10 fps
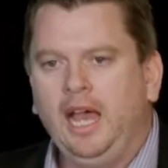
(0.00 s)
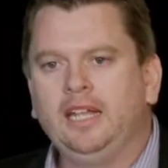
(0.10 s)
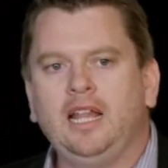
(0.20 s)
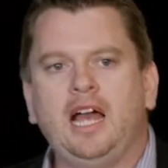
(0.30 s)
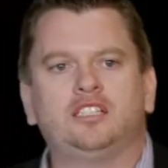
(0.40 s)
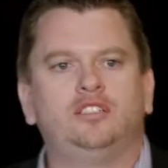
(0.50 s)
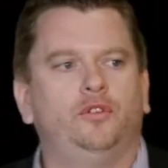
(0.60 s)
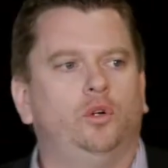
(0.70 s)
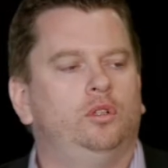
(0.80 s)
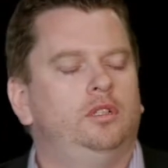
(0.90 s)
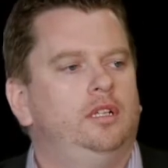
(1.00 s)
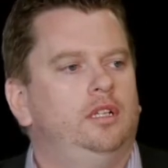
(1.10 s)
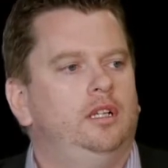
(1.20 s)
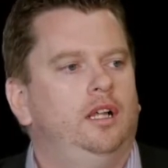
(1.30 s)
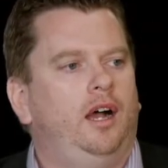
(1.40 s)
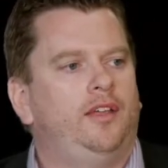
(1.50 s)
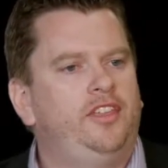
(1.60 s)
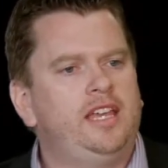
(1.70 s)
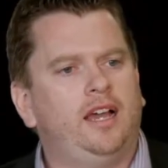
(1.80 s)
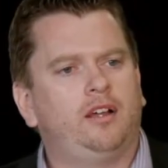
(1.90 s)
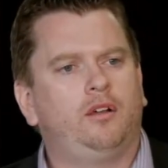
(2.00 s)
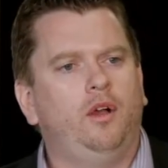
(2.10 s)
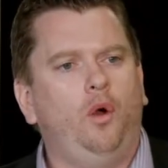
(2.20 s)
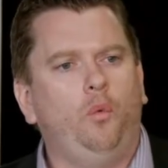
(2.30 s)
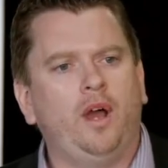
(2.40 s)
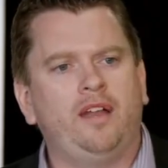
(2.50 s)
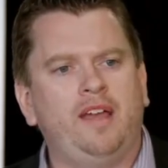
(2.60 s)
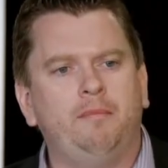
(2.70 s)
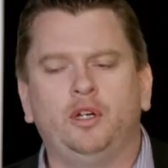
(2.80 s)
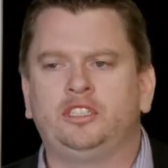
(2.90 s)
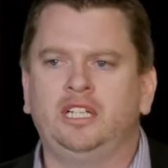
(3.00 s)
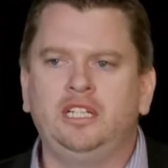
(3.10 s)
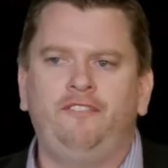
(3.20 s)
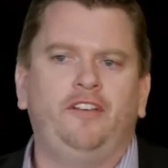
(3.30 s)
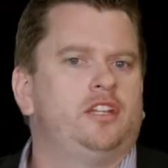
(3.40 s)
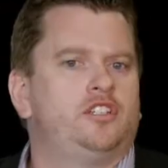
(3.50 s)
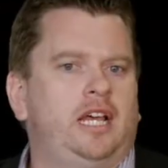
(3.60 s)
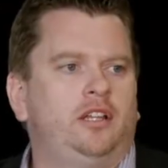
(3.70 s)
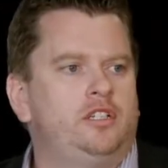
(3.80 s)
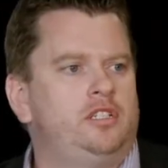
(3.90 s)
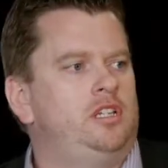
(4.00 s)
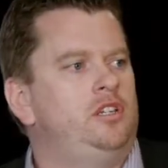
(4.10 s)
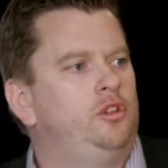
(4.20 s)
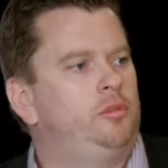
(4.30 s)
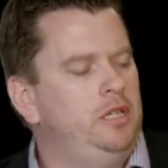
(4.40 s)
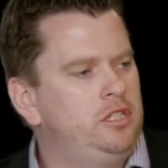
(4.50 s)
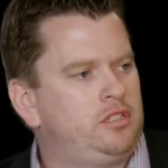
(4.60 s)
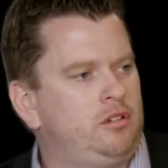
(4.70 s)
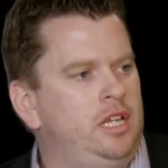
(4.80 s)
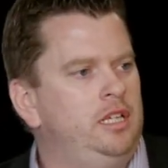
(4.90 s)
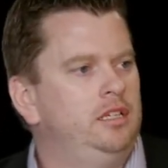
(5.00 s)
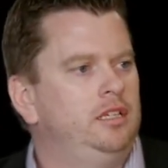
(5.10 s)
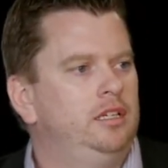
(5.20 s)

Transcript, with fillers: And last of all, I think our, one of our most significant challenges in youth ministry